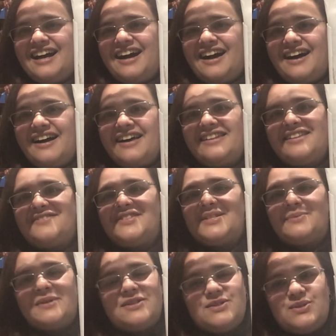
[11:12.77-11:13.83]
I love this
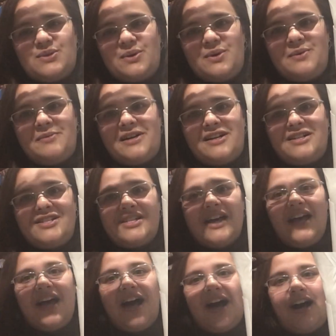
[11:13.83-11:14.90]
one so much.
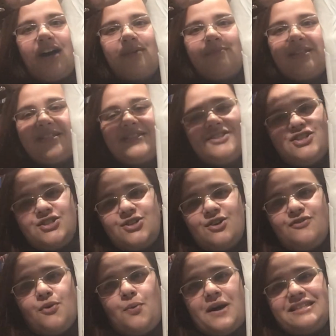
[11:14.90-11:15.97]
This is just
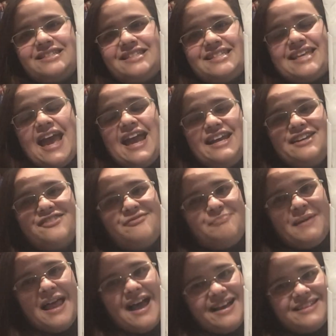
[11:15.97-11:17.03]
over 1 skein of
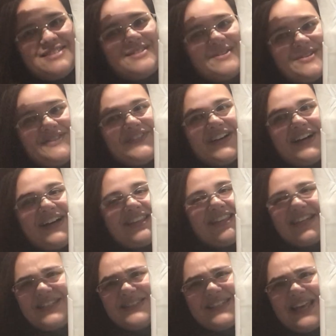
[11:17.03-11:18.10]
black so far. I think
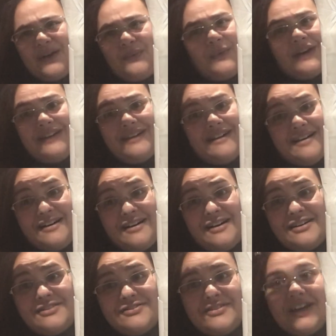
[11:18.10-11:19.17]
it's like 1.5.